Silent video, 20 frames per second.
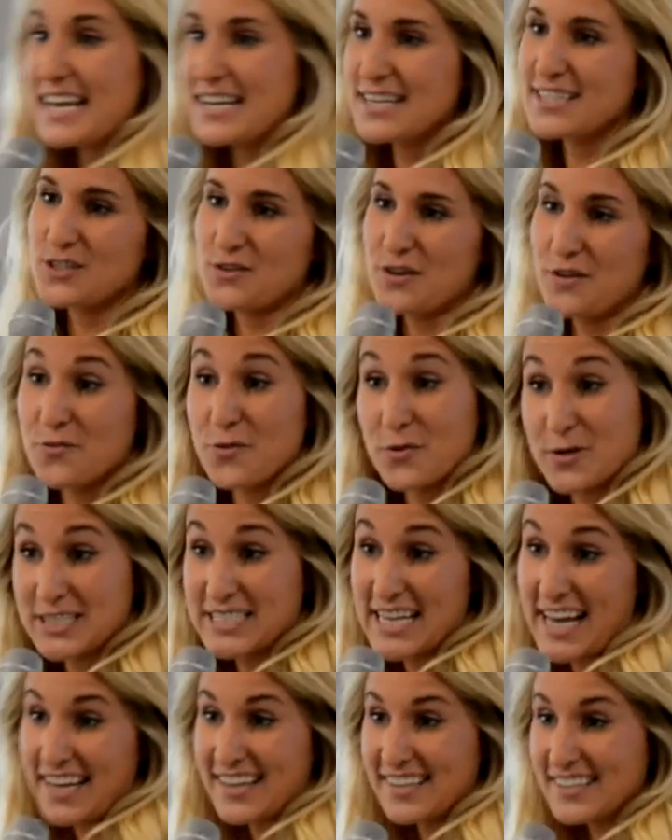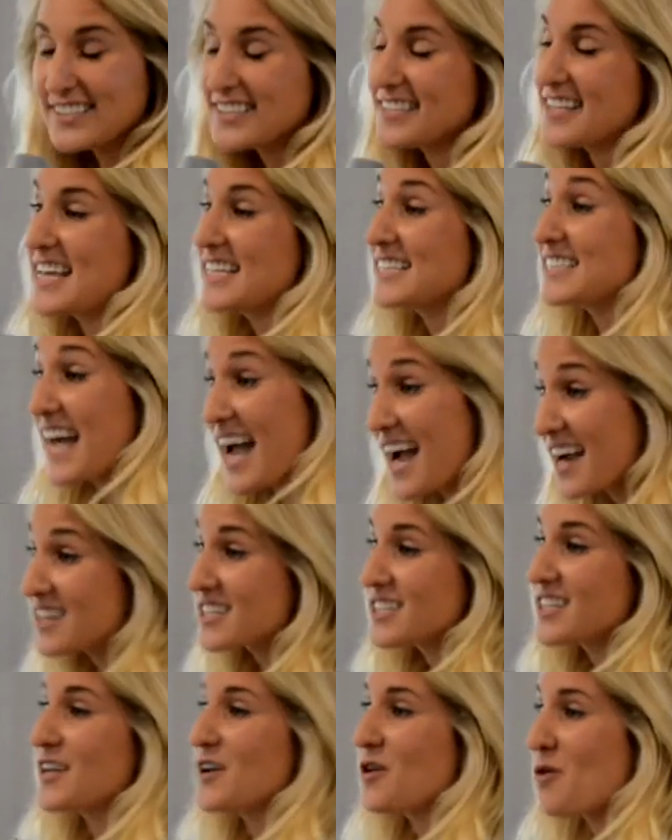the industry for a second, it's
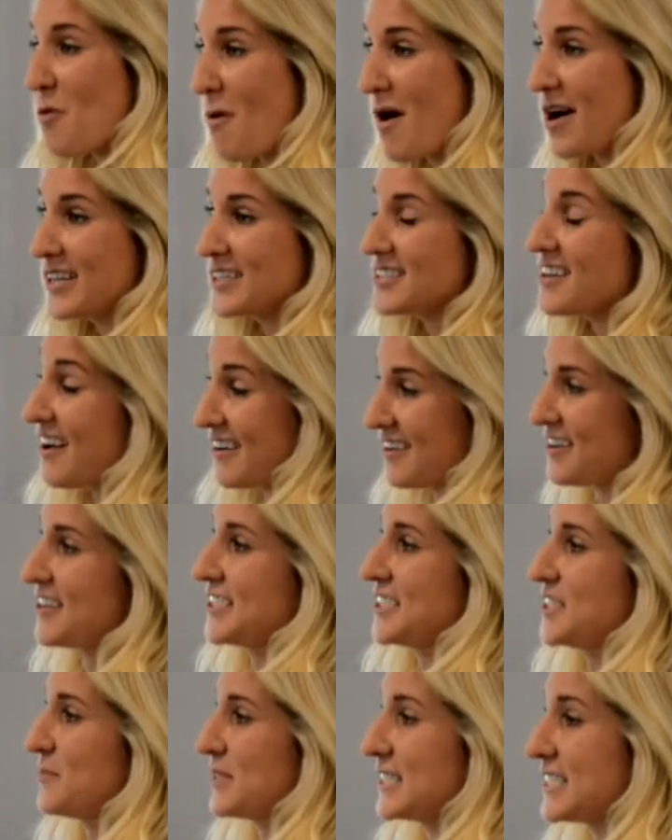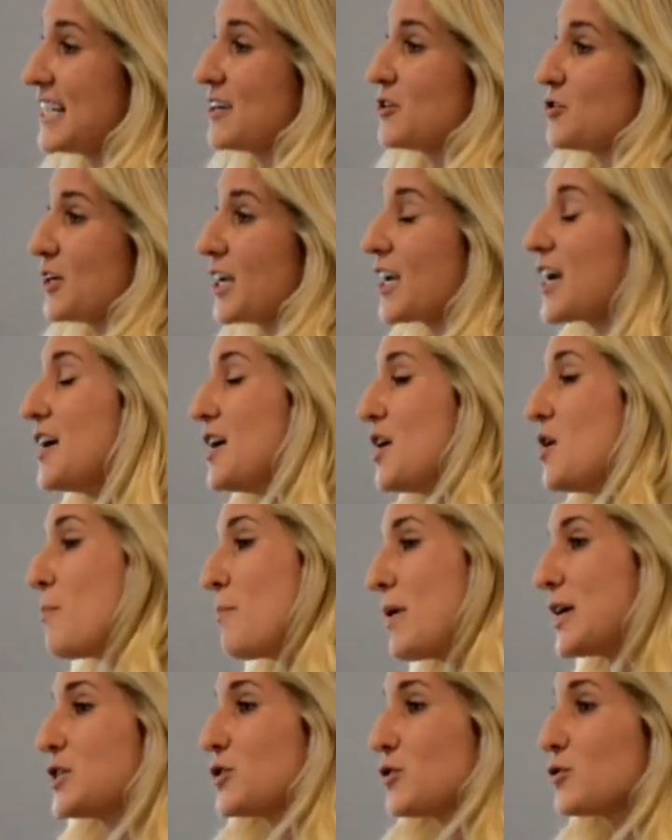actually quite customer centric,
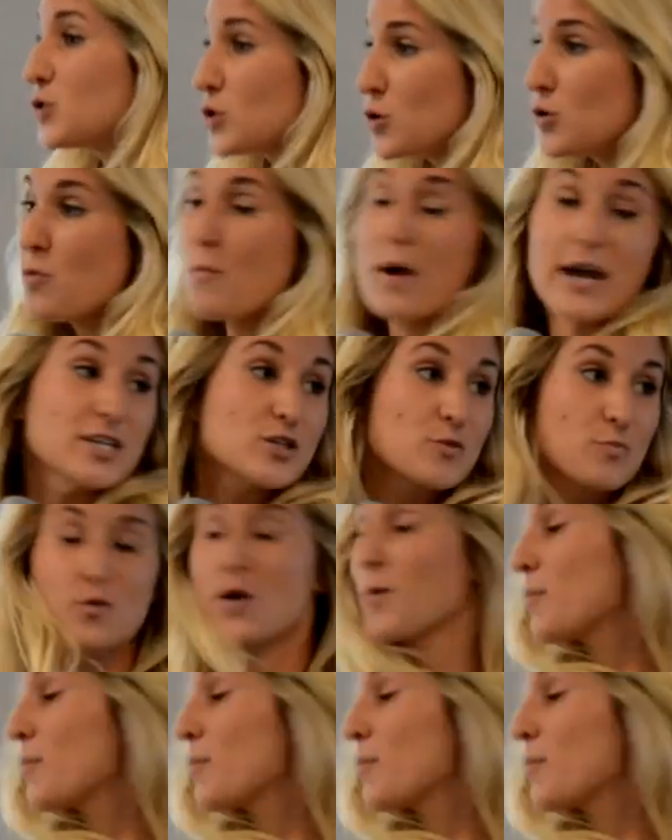based on two major